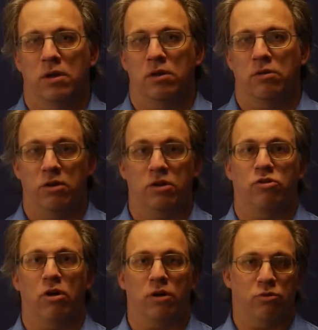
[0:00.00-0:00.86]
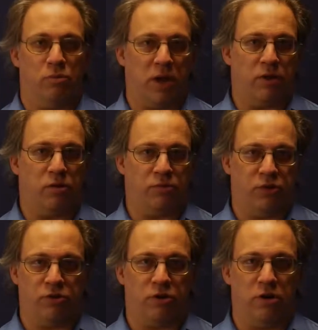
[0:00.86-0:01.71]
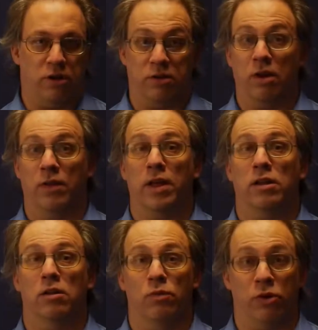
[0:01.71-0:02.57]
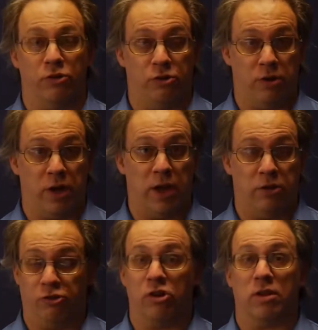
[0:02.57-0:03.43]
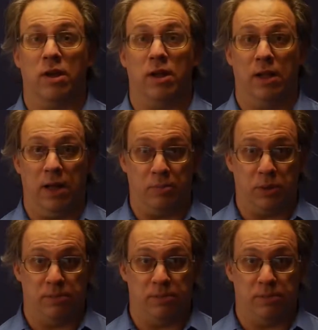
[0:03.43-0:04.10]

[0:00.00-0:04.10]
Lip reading: you need to talk to a bankruptcy attorney and tell that little voice in your head to shut the hell up.